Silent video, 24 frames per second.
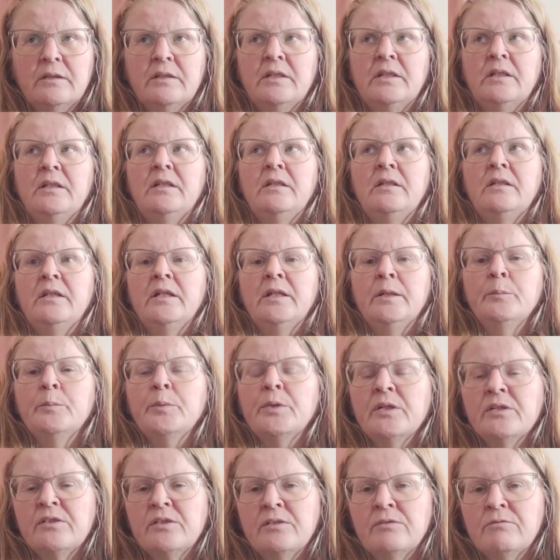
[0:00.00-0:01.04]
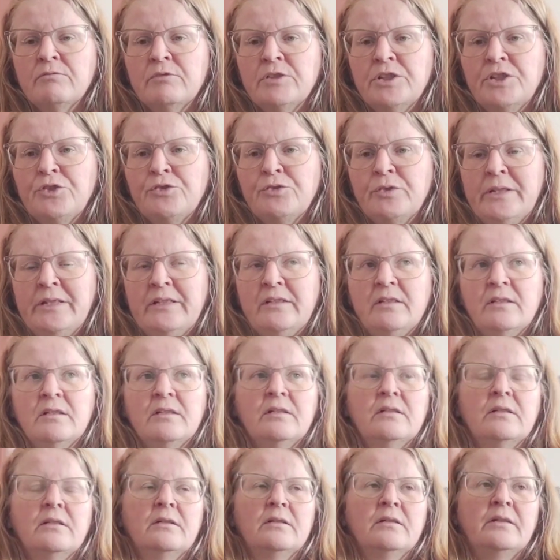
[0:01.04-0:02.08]
The in-person
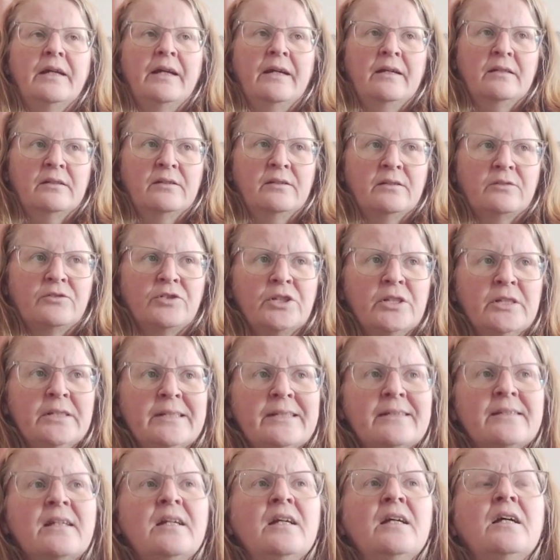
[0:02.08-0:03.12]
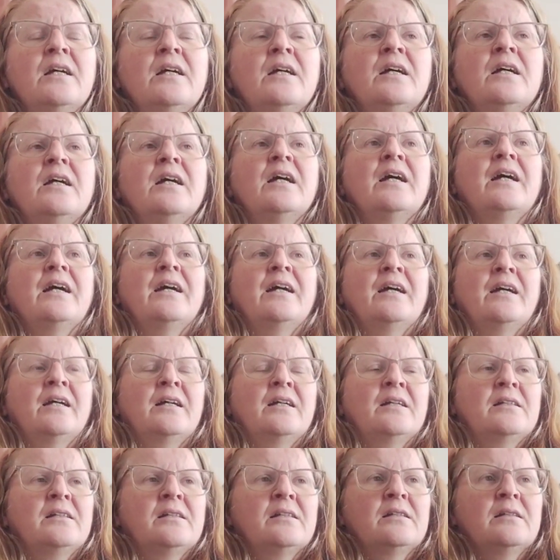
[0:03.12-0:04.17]
retreat extras,
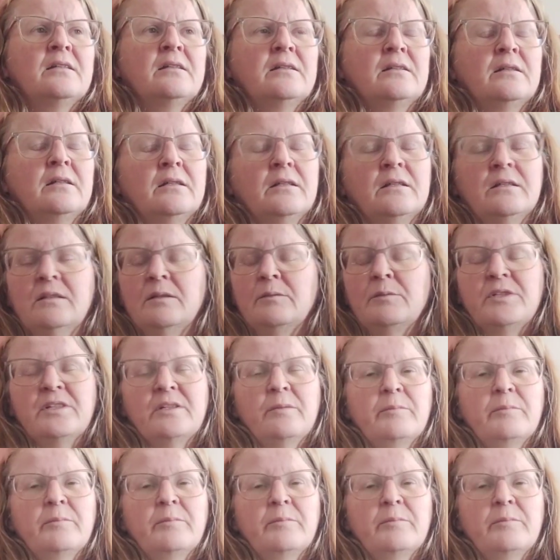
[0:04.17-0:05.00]
and there was